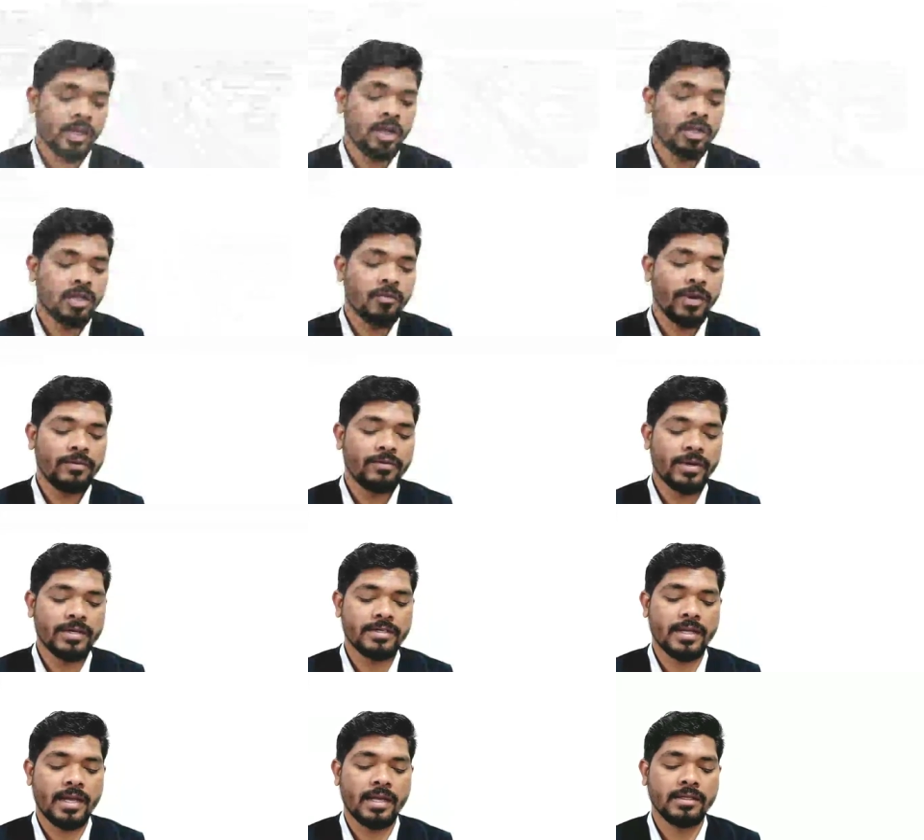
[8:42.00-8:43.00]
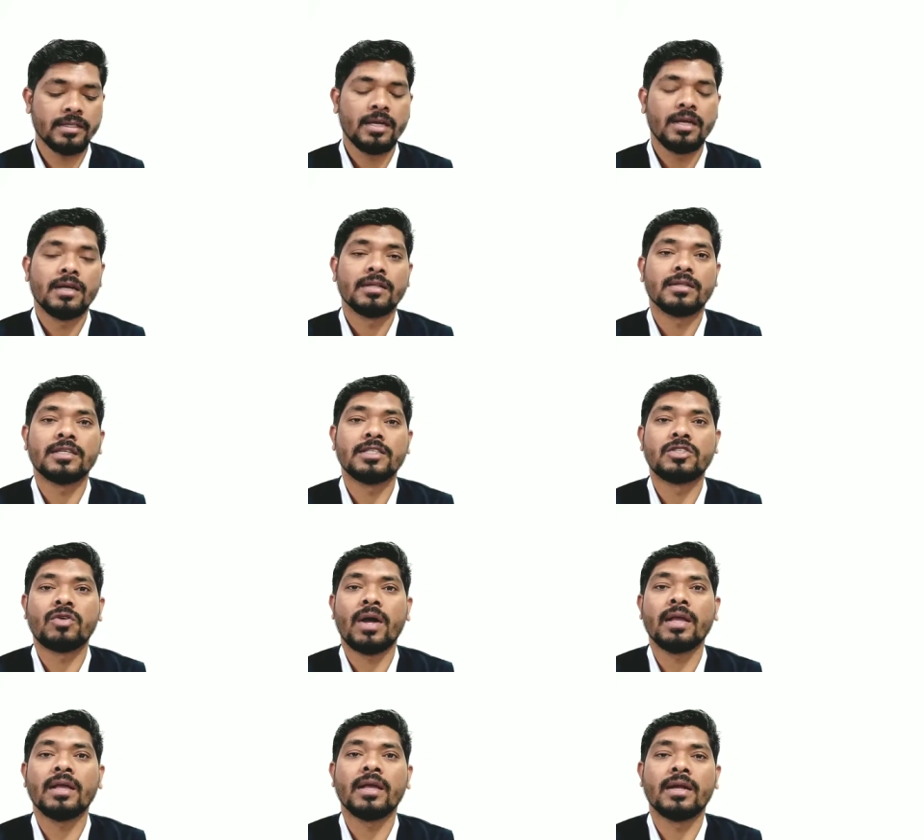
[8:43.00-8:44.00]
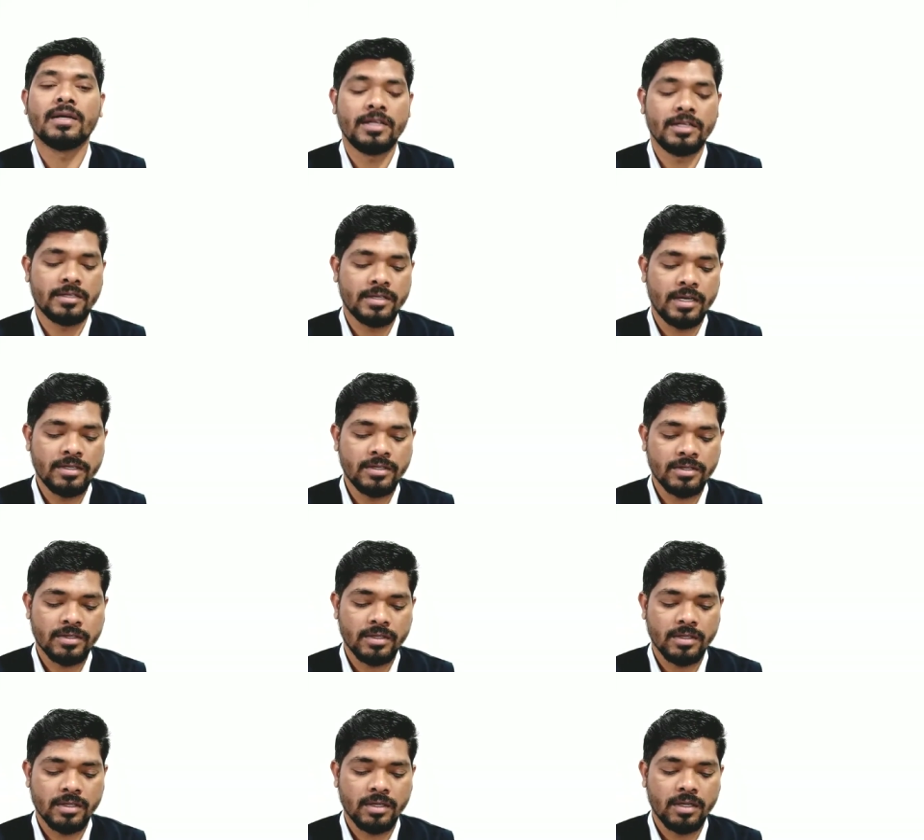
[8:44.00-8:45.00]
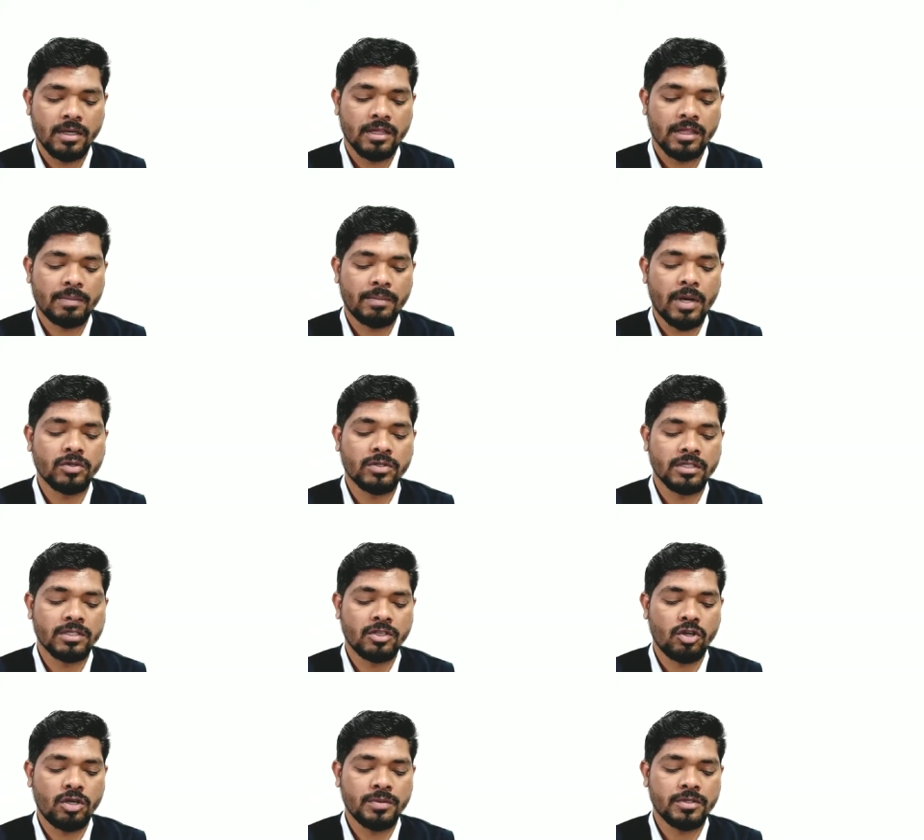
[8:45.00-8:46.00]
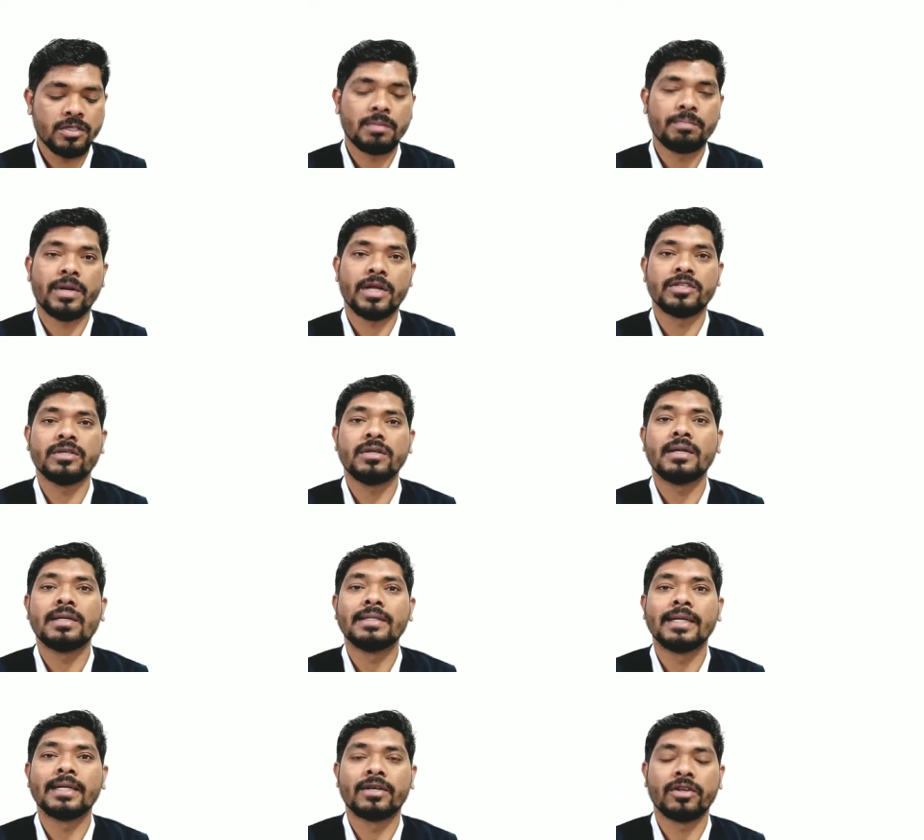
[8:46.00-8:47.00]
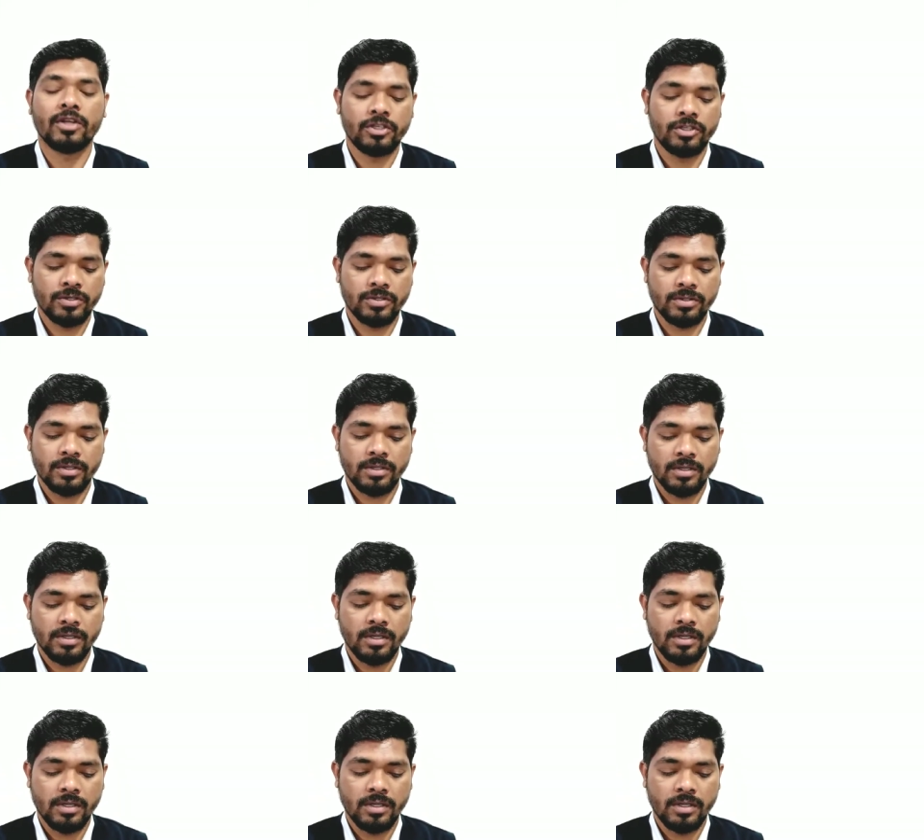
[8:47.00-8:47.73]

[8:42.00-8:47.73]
On the windward side, the dry air descends, the mountain slopes, the pressure decreases.